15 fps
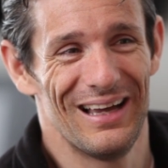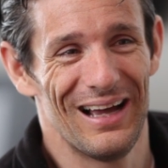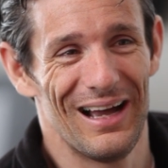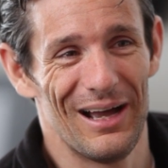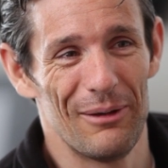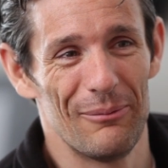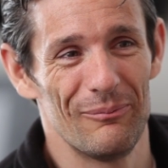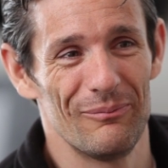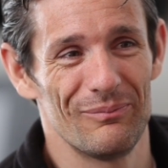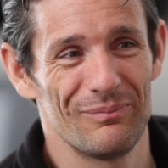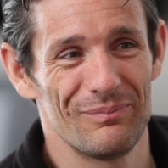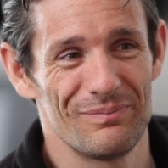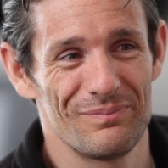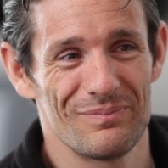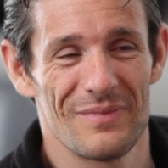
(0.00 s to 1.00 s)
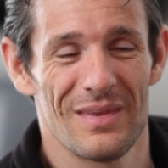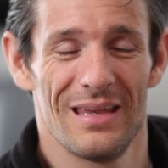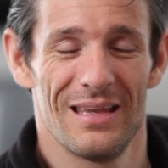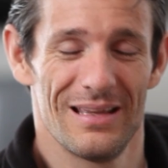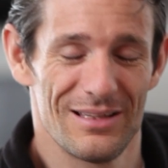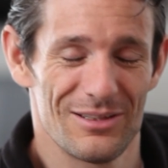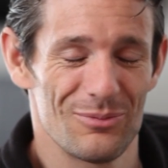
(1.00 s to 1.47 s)

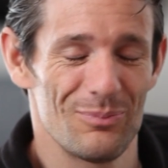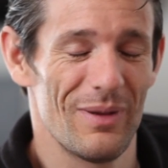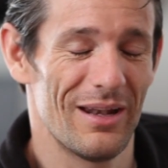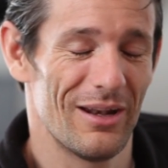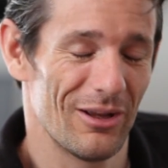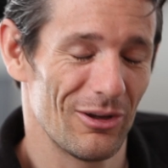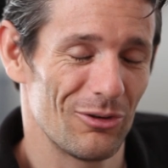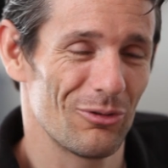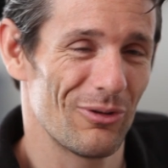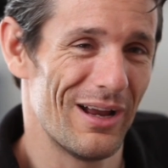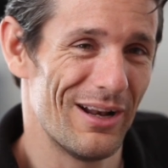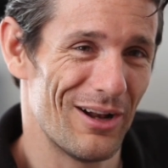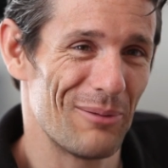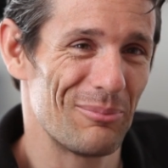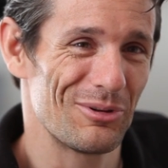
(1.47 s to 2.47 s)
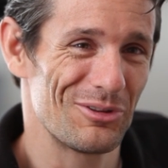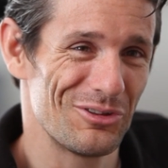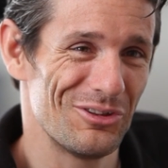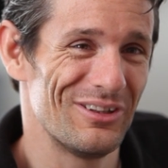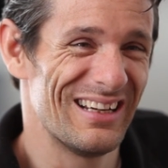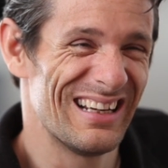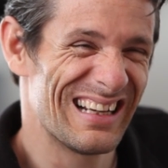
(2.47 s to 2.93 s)
It's been a great
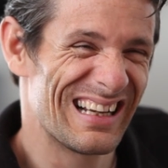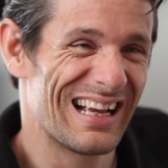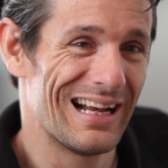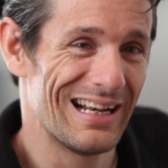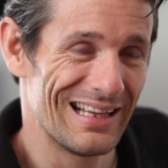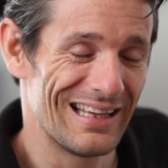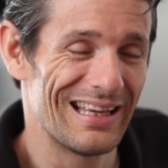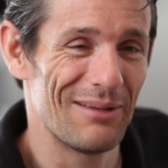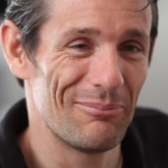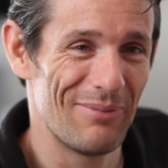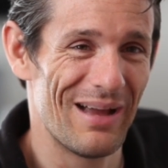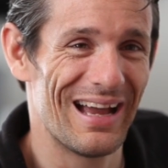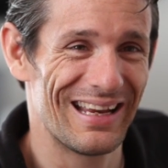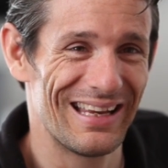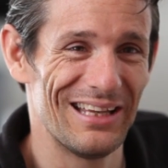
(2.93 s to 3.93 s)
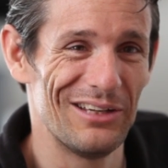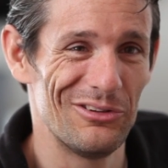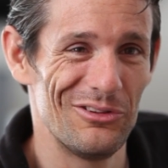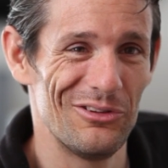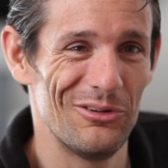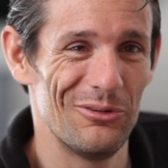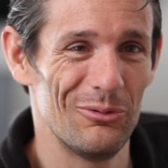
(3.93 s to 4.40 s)
opportunity to kind of get back
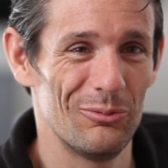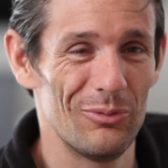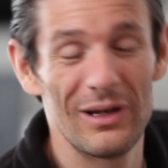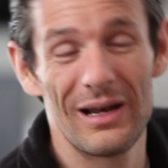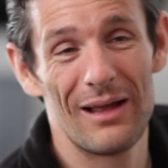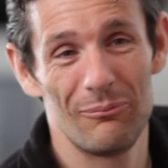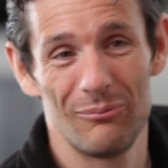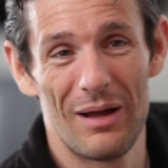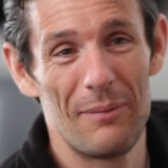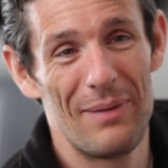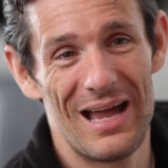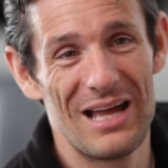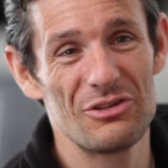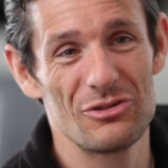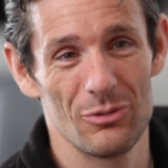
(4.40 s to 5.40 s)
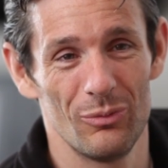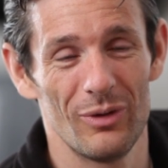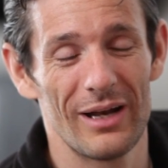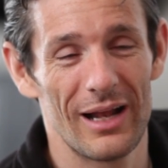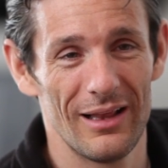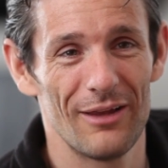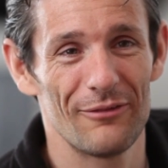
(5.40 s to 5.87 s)
into my passion,
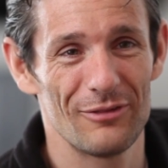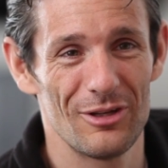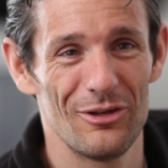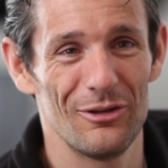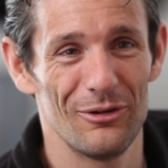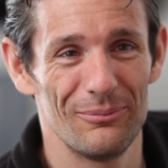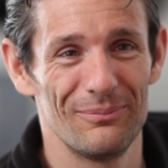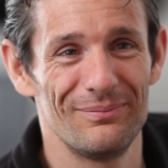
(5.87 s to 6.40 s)
what I love to do.